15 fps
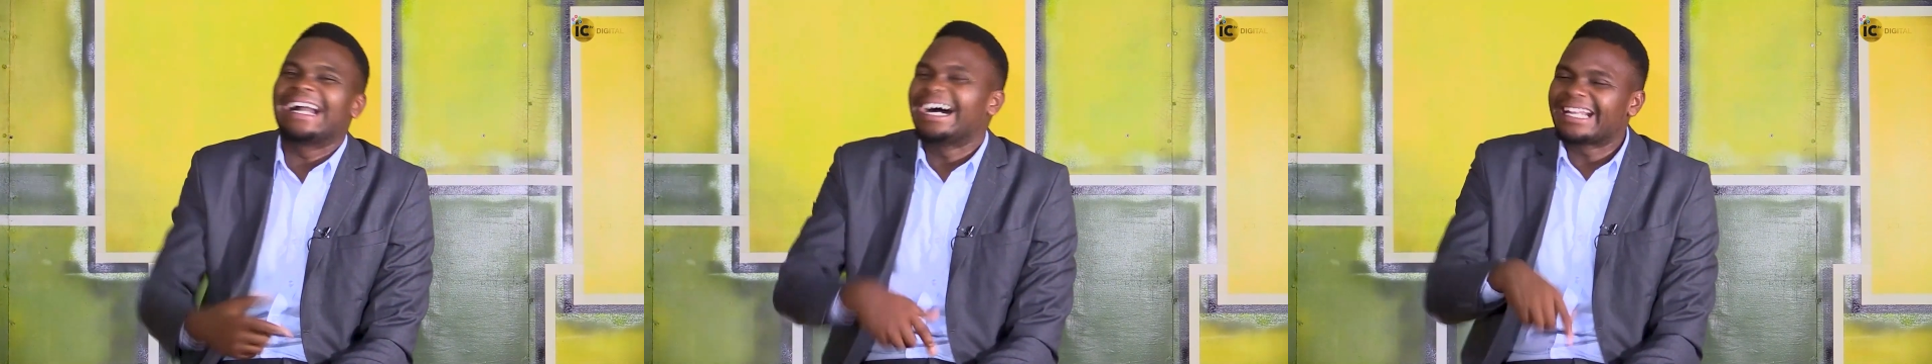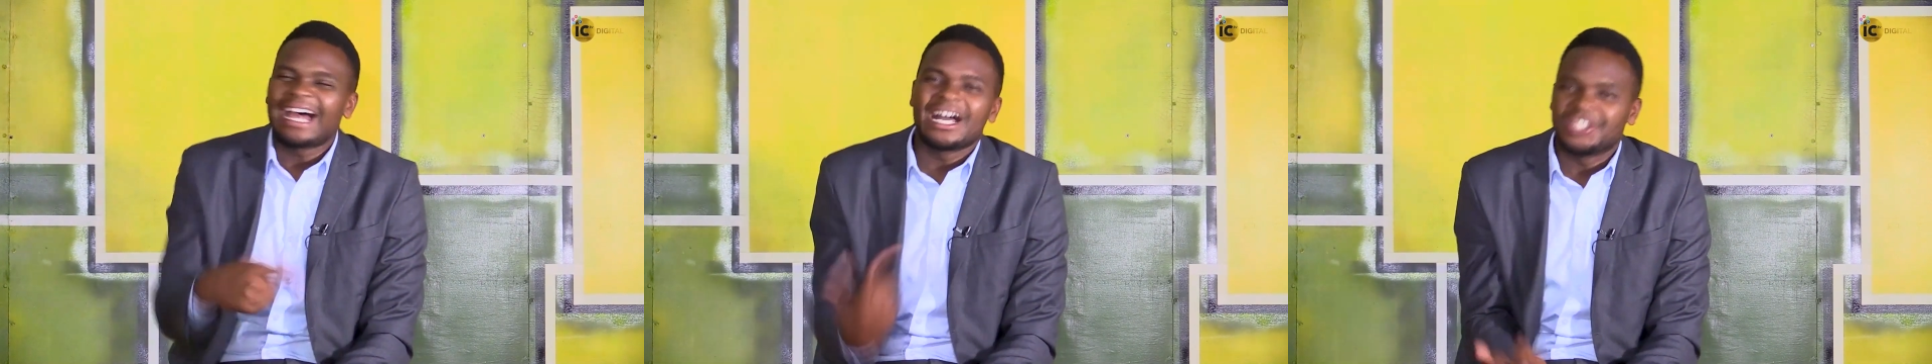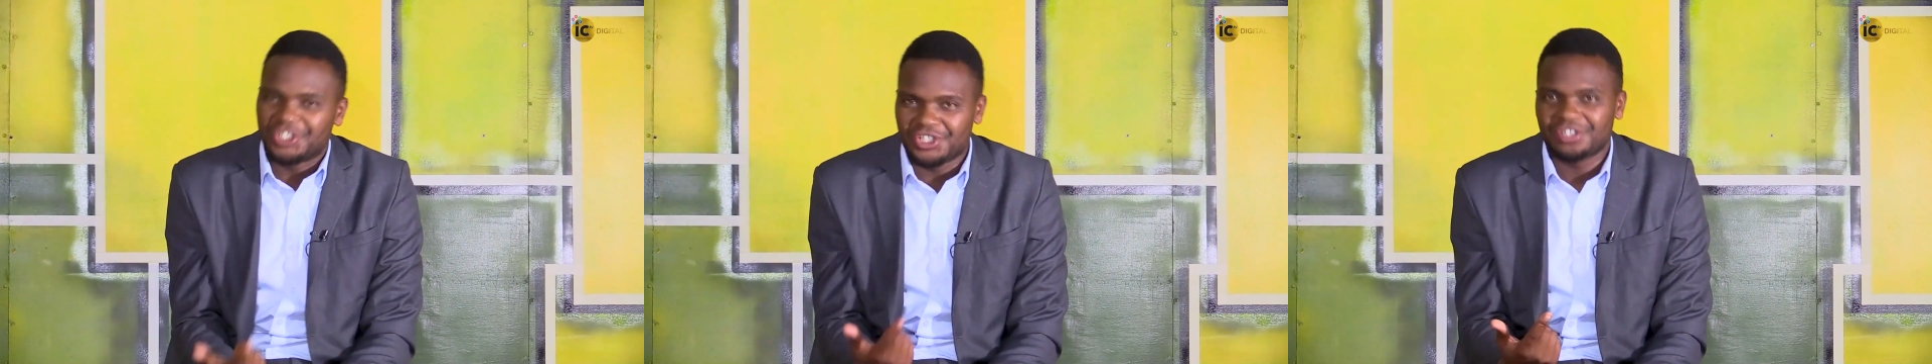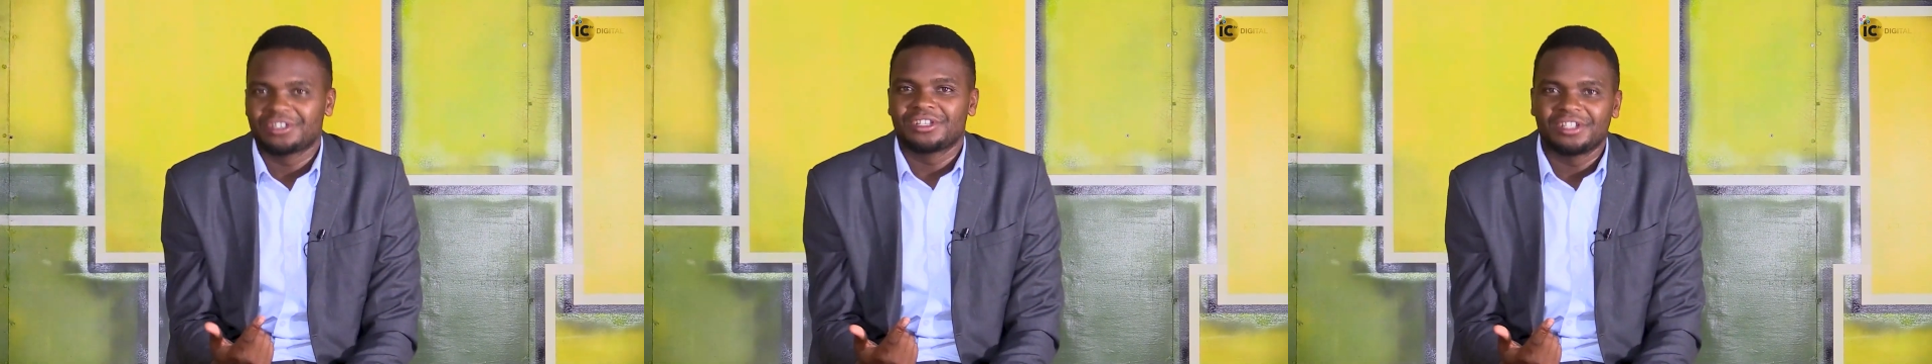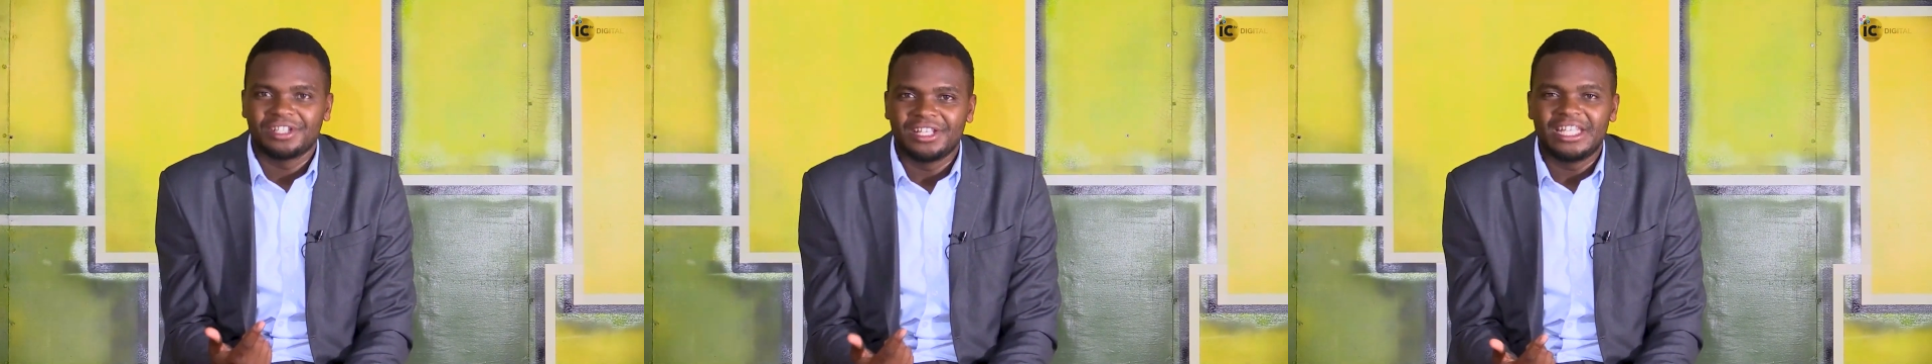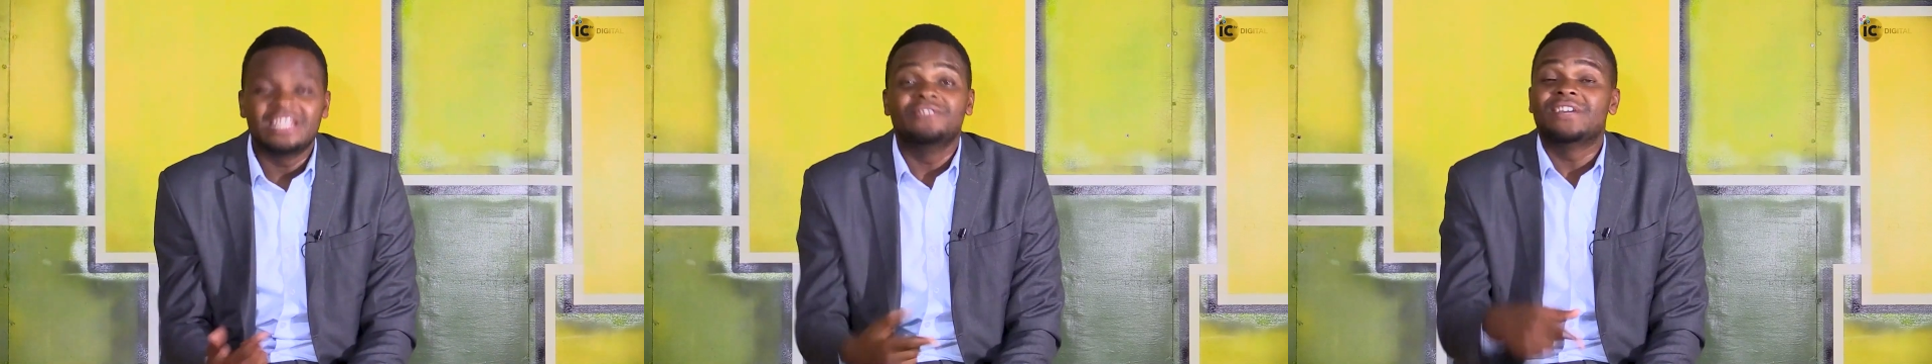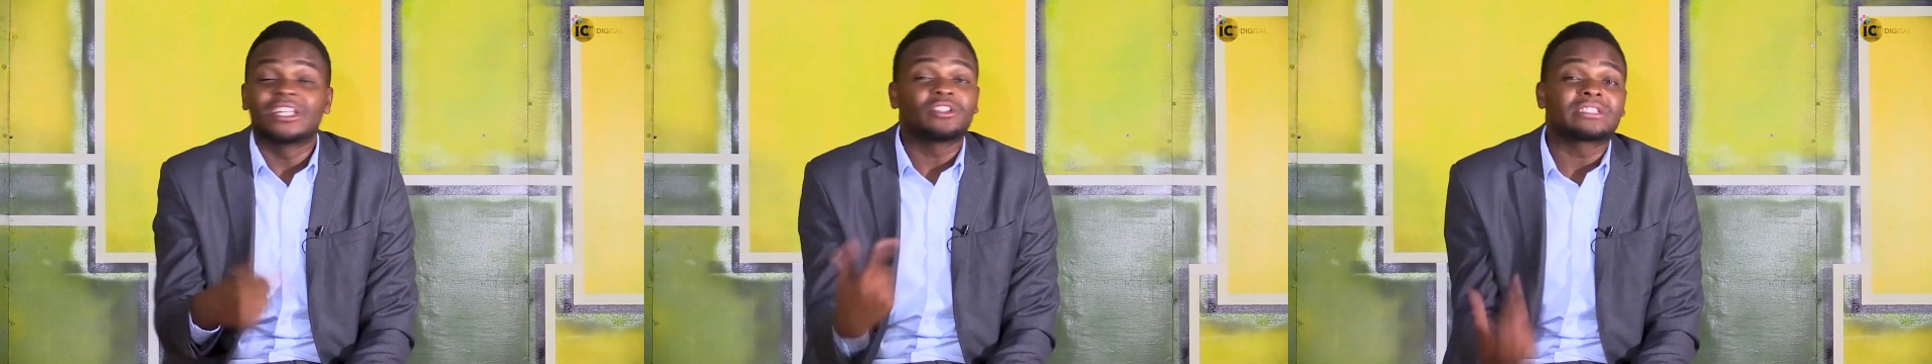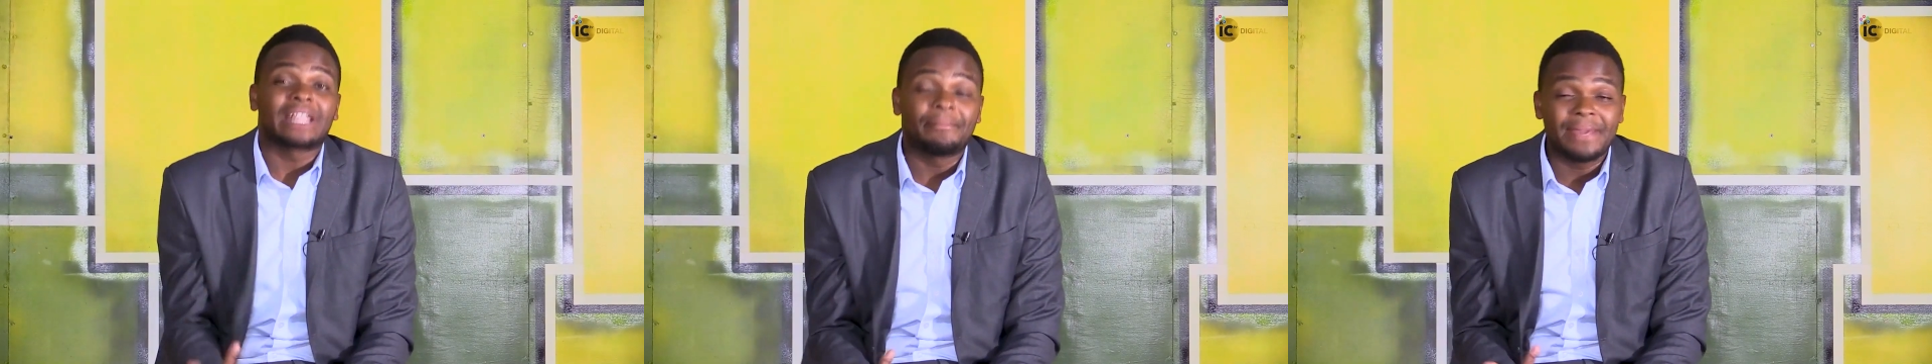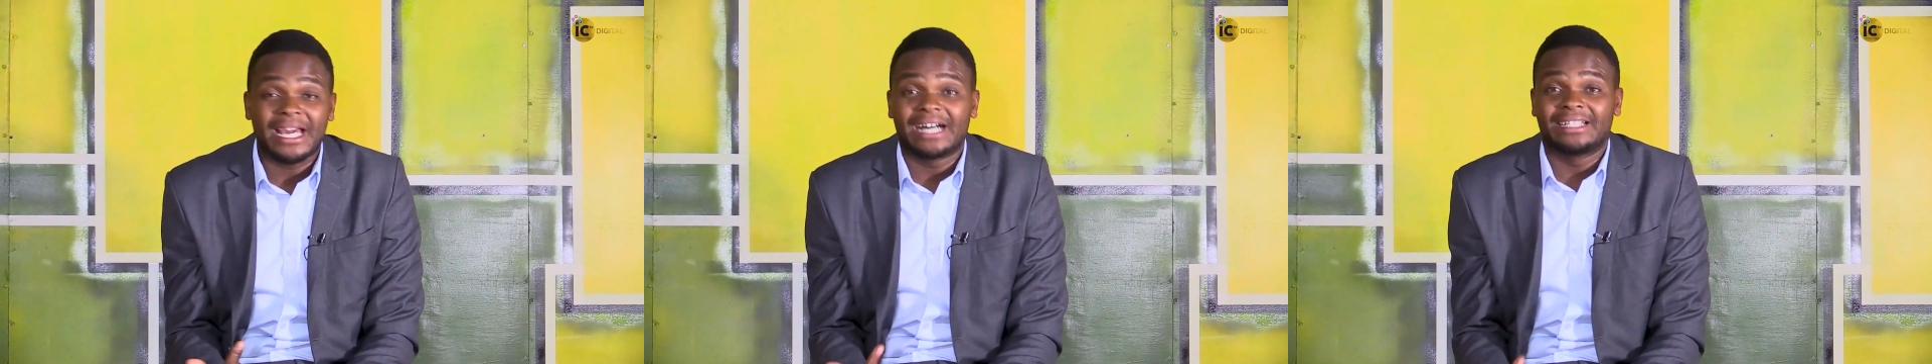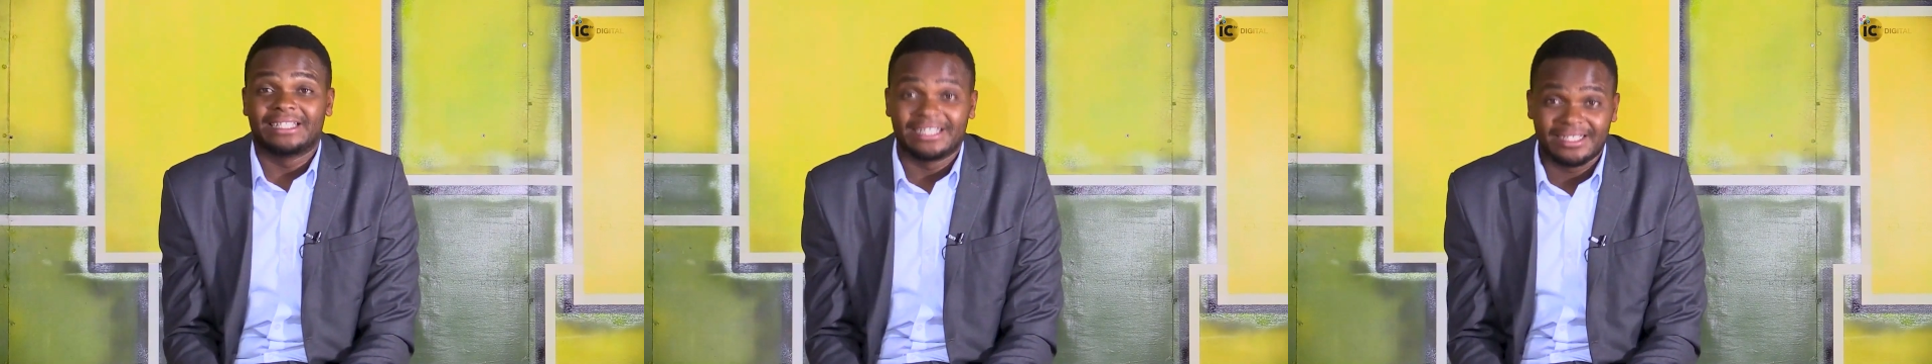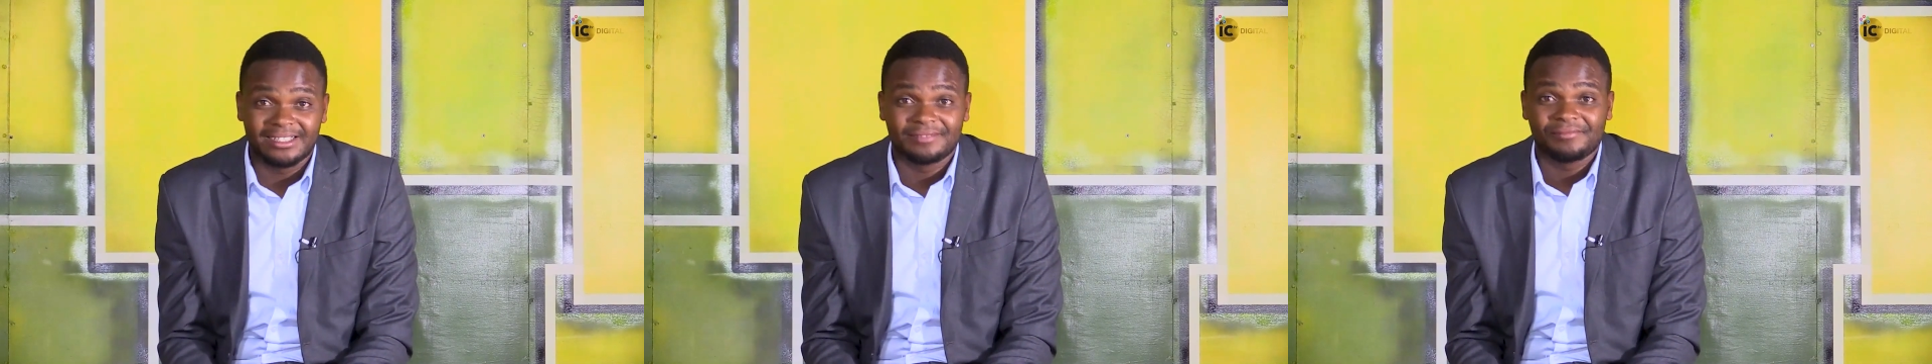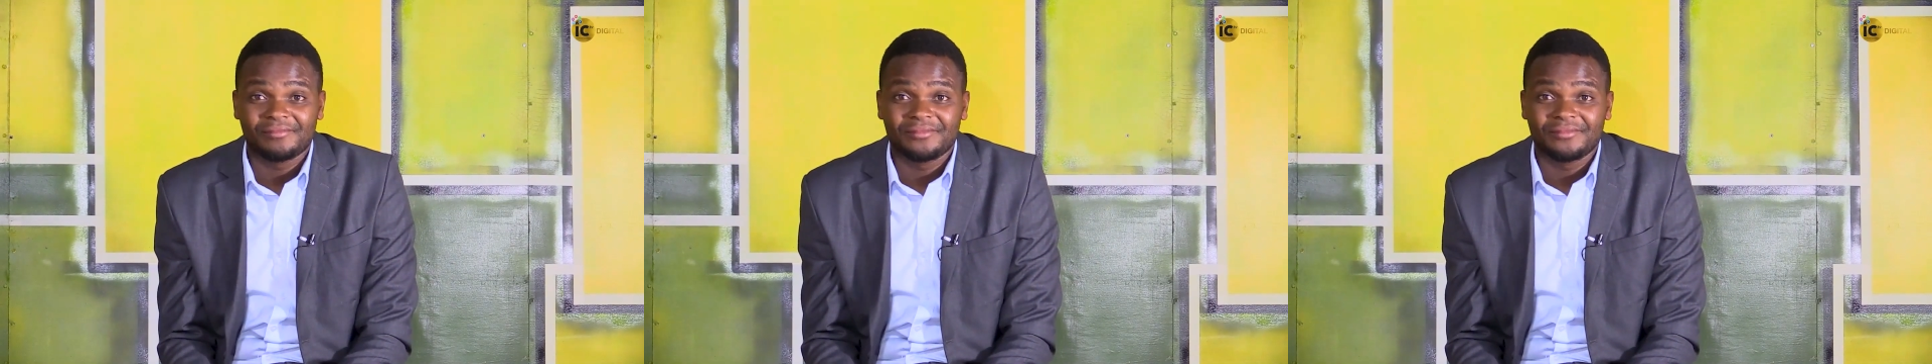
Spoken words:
garage if you're not a mechanic,